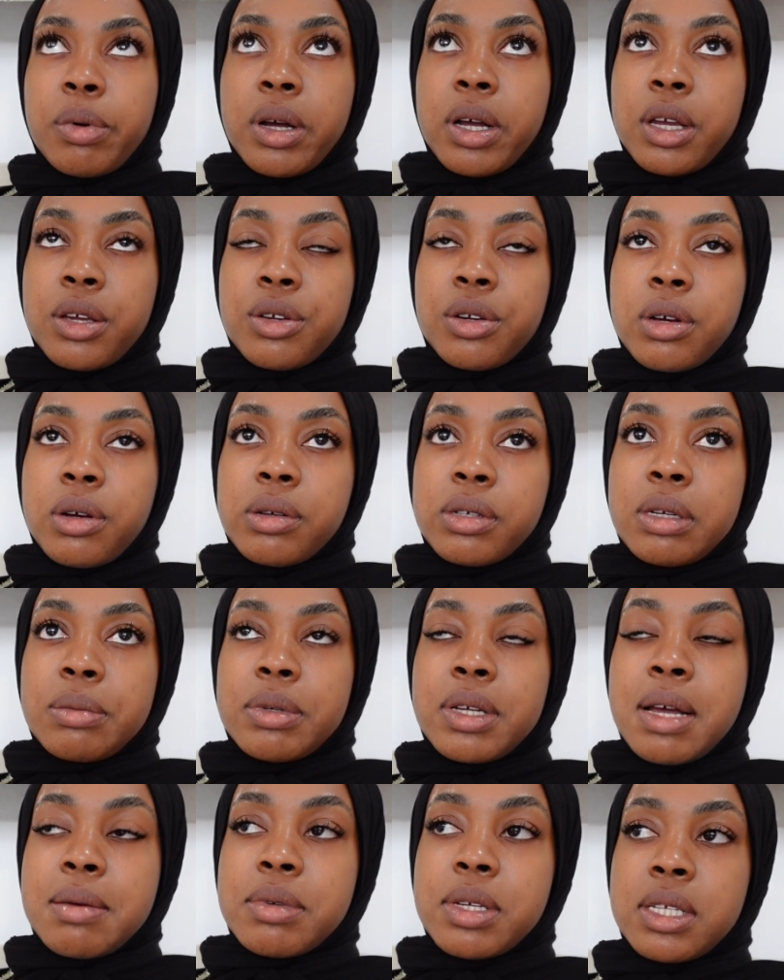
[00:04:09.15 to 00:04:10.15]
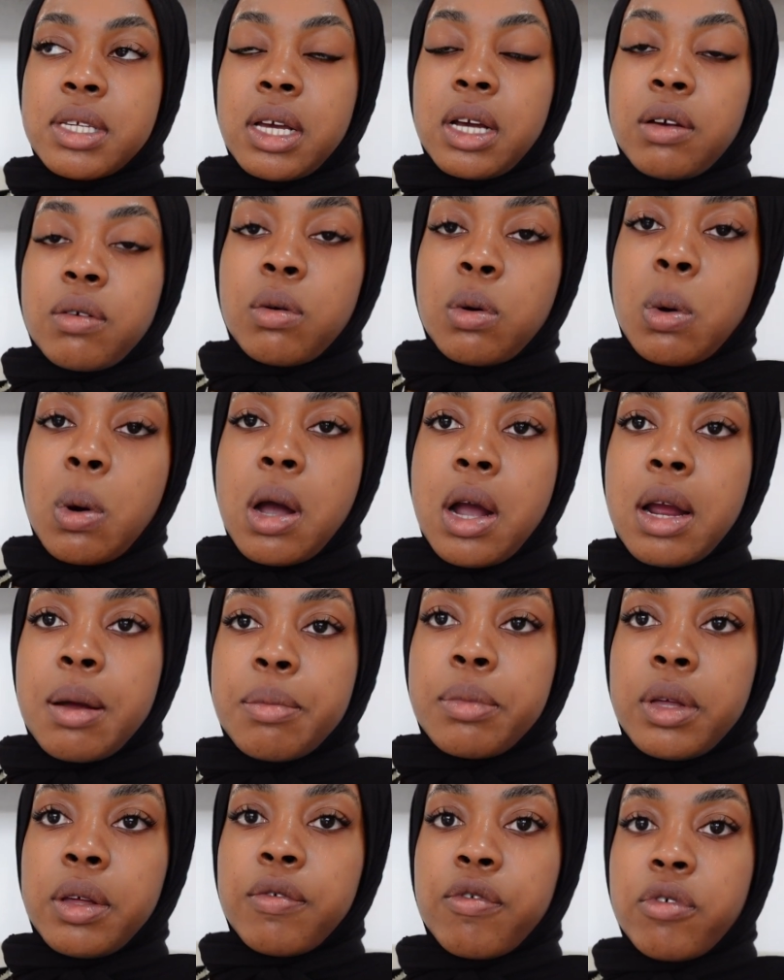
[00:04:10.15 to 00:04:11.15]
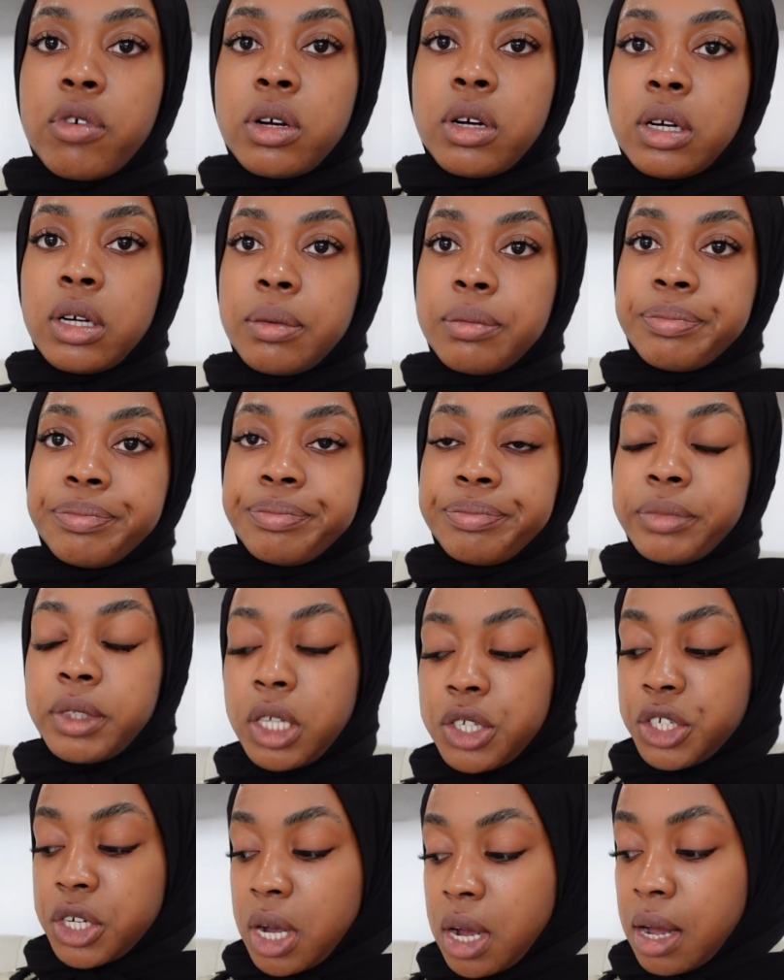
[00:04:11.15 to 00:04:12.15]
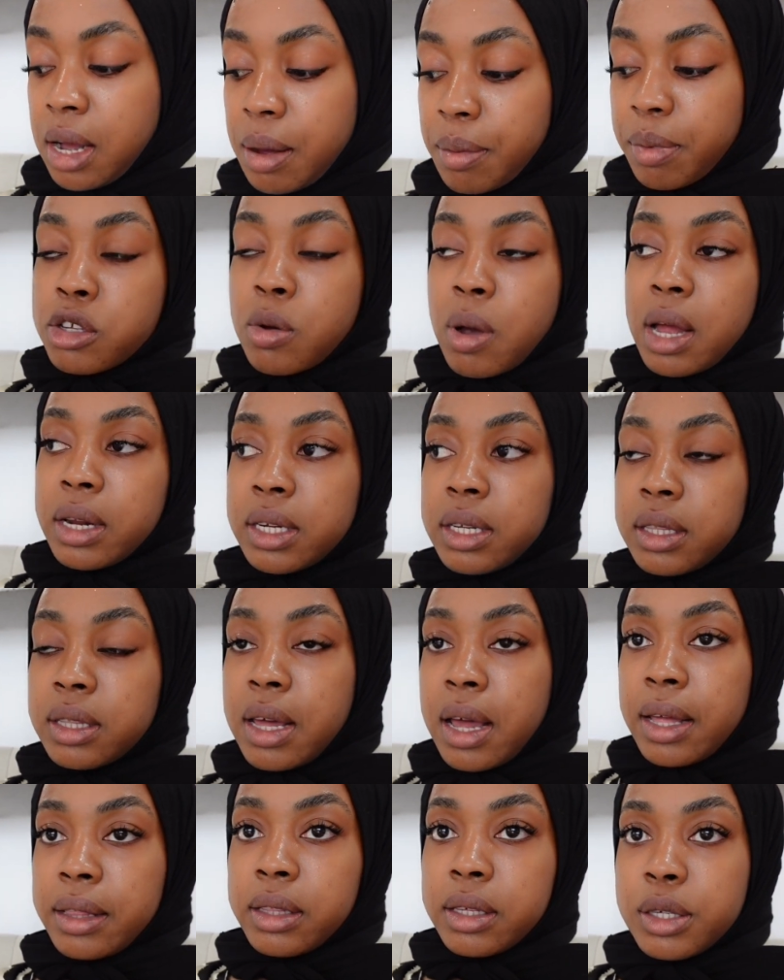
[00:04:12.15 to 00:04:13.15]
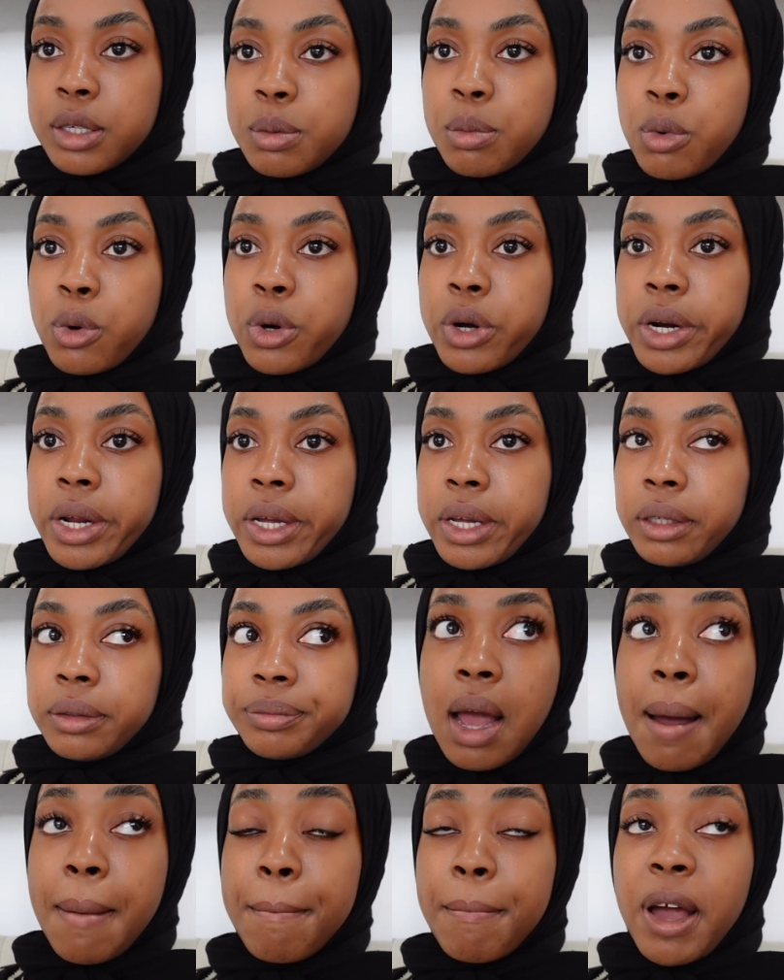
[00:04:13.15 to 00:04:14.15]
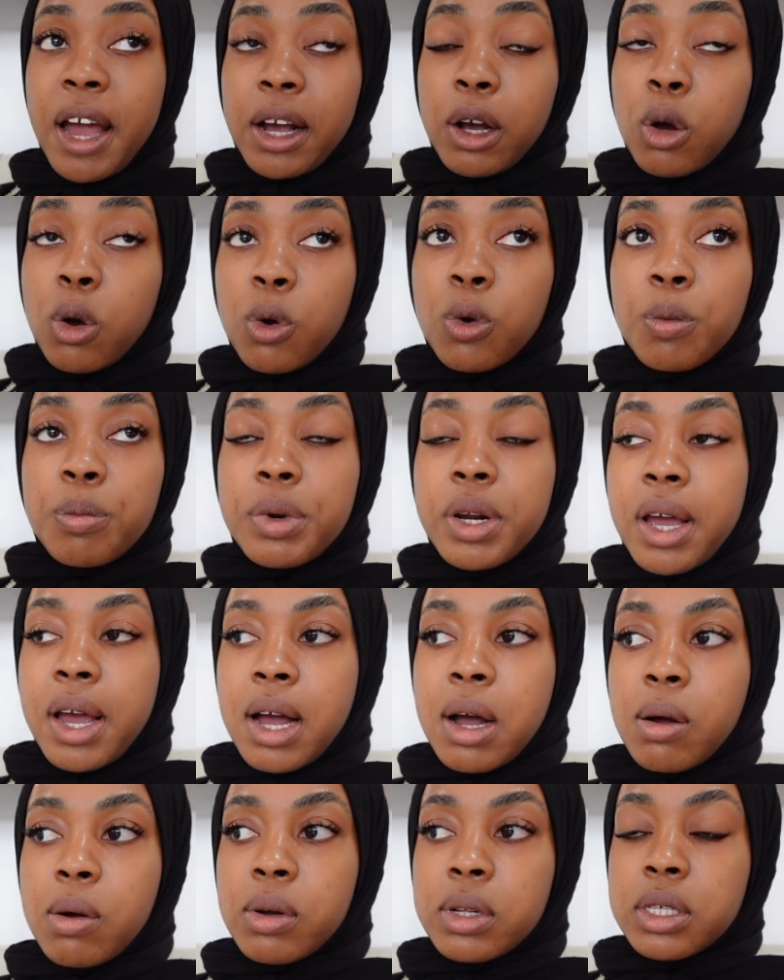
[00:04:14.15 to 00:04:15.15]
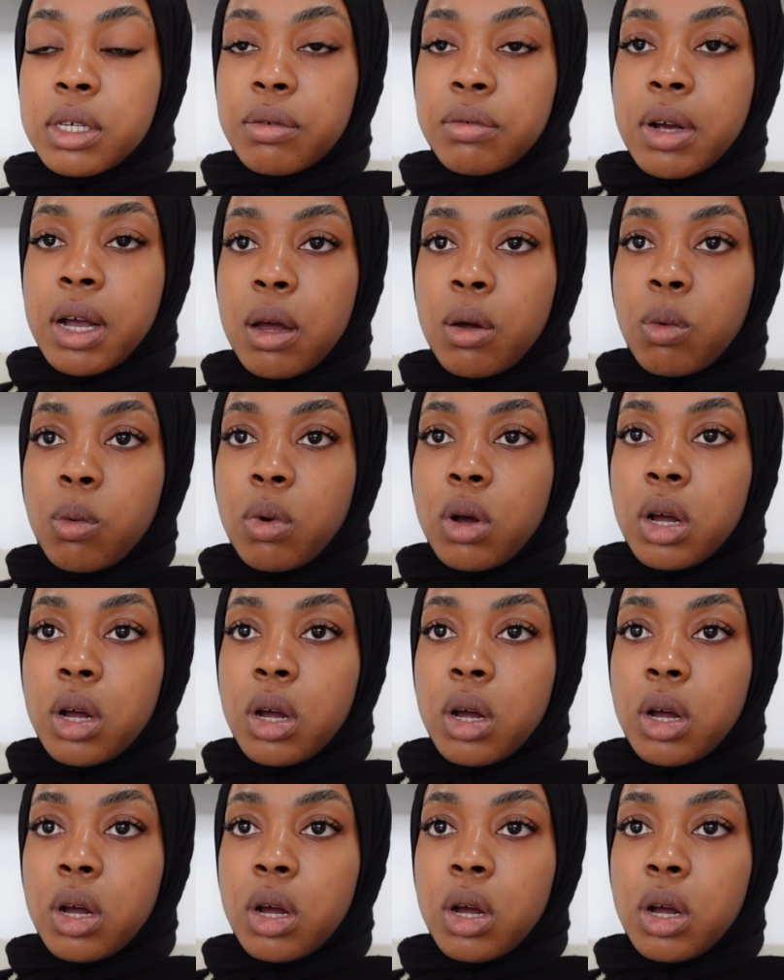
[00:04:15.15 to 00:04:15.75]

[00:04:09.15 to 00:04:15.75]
but you know, sometimes it's like a requirement for the job. So I did that this morning. I'm back home now. It's around